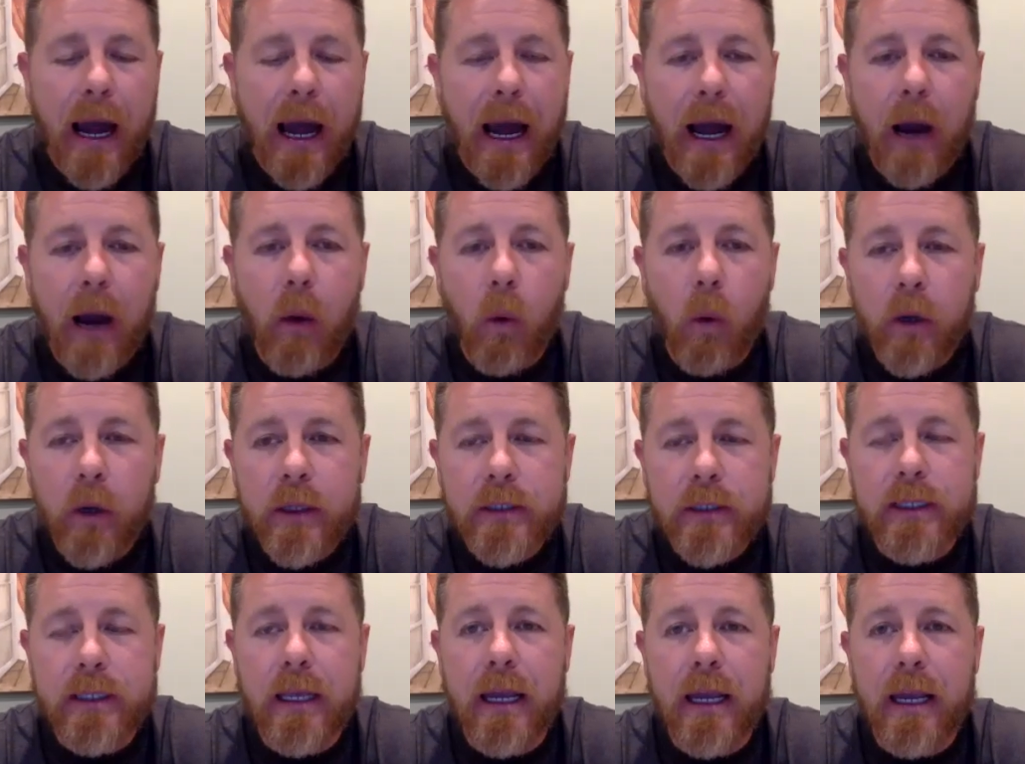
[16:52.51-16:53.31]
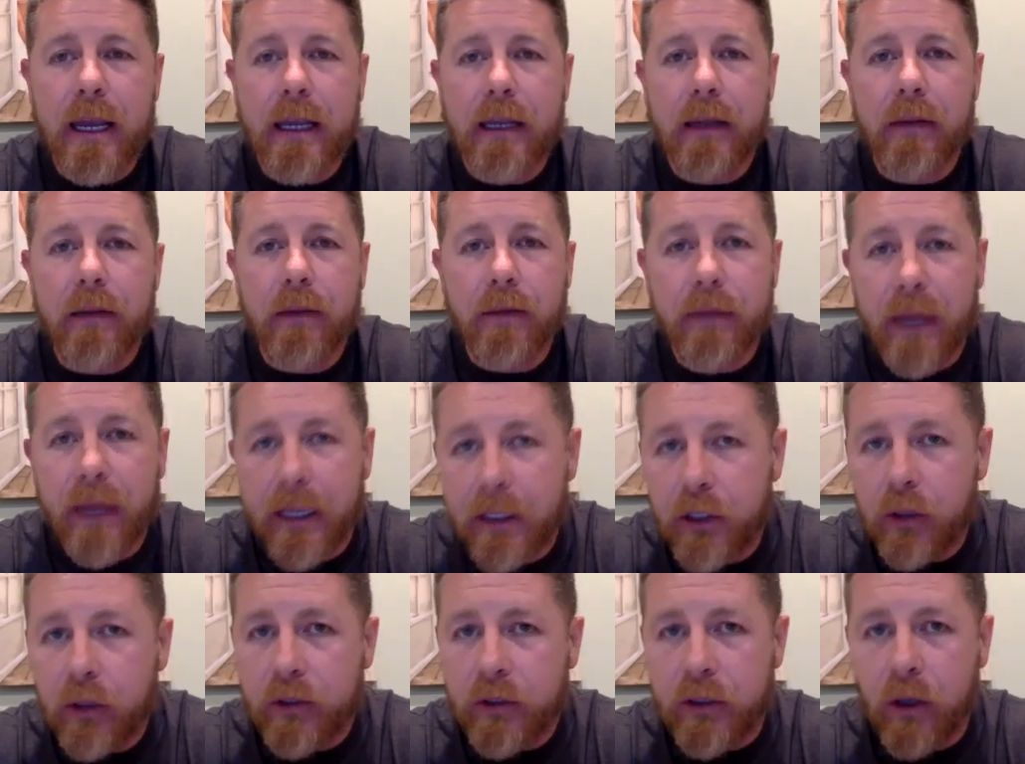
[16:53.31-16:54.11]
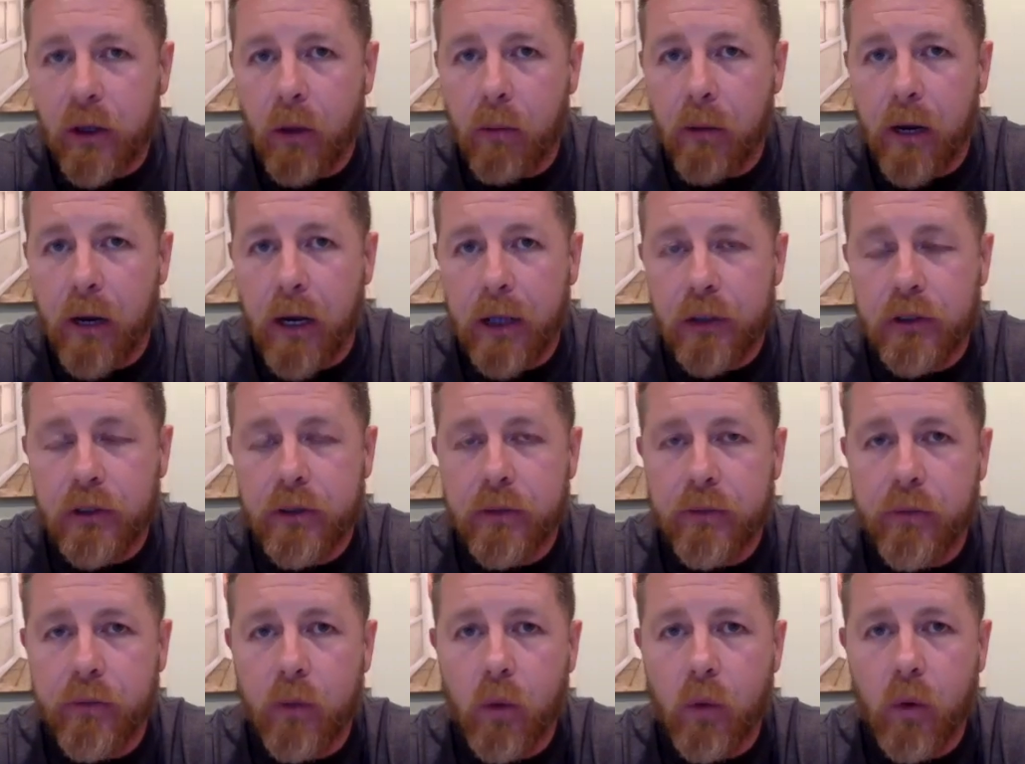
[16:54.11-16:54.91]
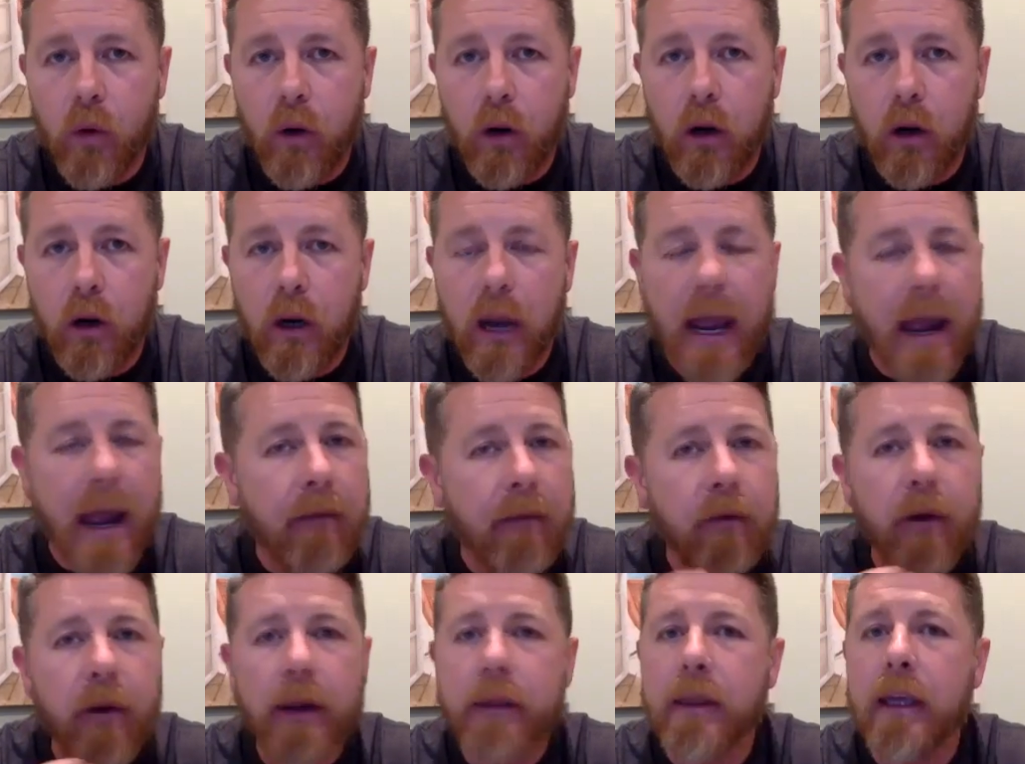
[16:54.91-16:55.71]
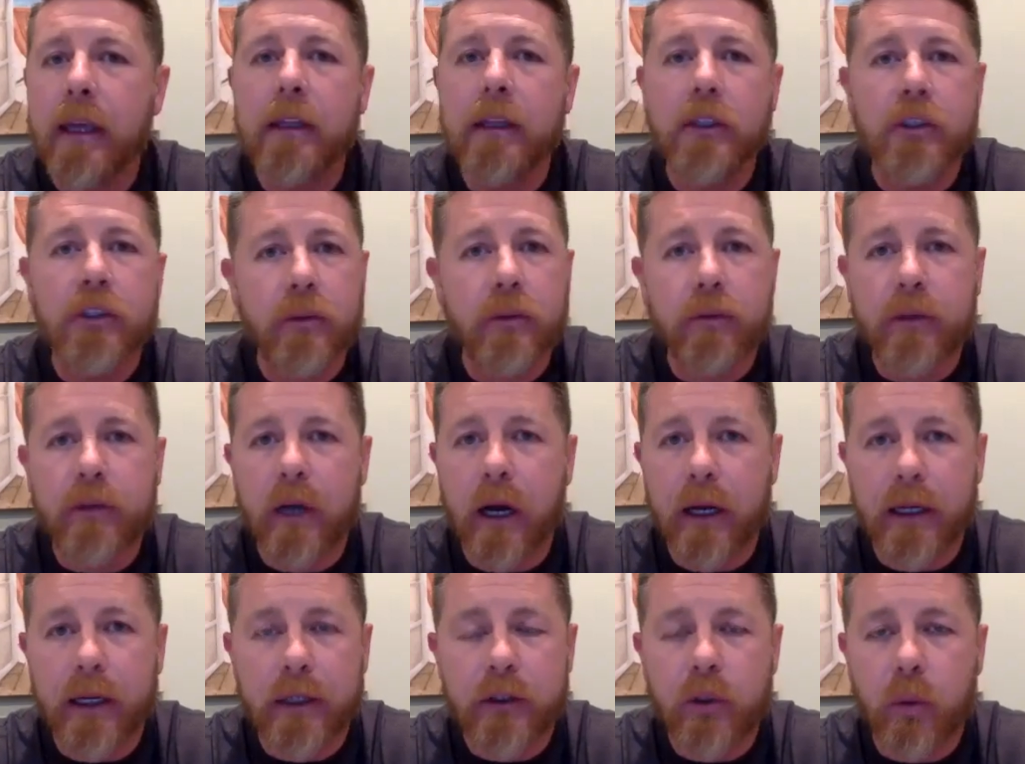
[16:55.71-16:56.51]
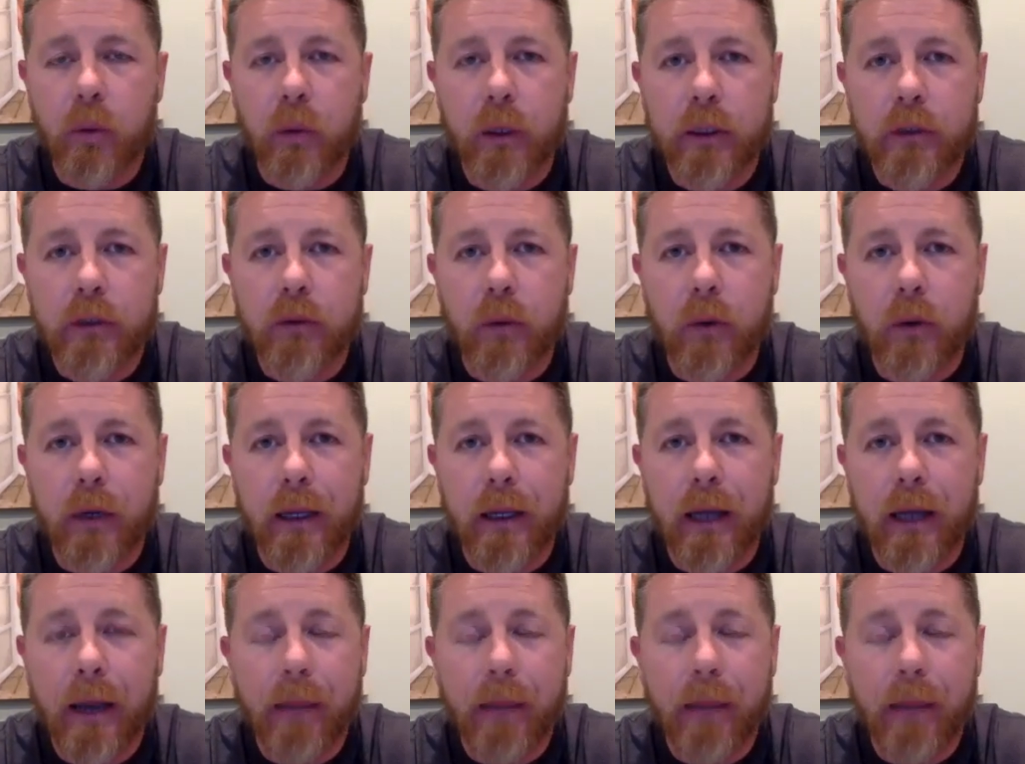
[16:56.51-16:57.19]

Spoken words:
I want to say thank you so much for everything that you've done in 2020.